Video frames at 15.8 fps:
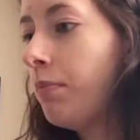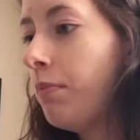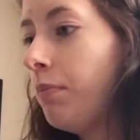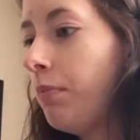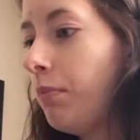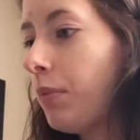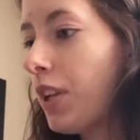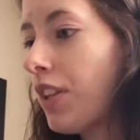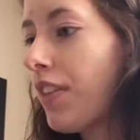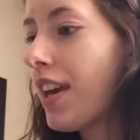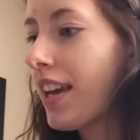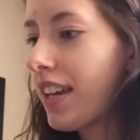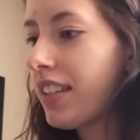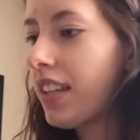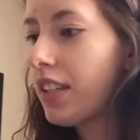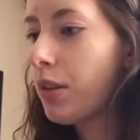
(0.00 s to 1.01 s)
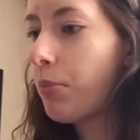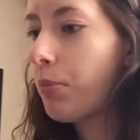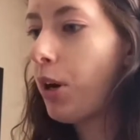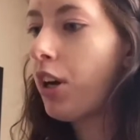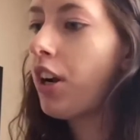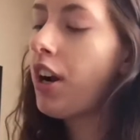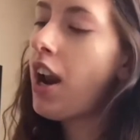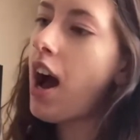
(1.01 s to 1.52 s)
What do you think? Is this a
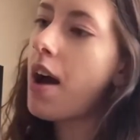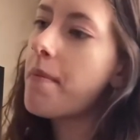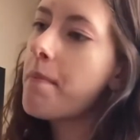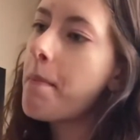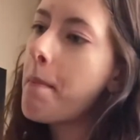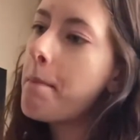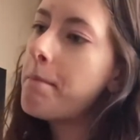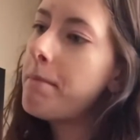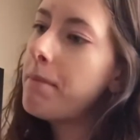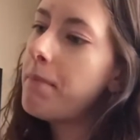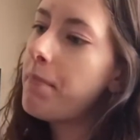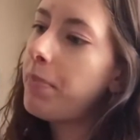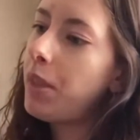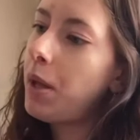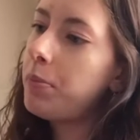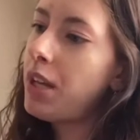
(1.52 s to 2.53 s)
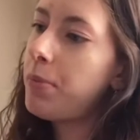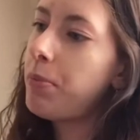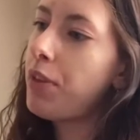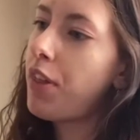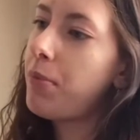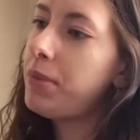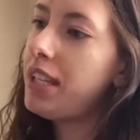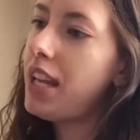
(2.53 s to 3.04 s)
book or not? Thumbs up or
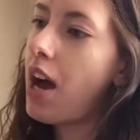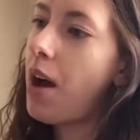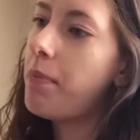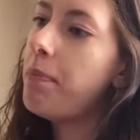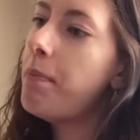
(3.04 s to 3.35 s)
thumbs down?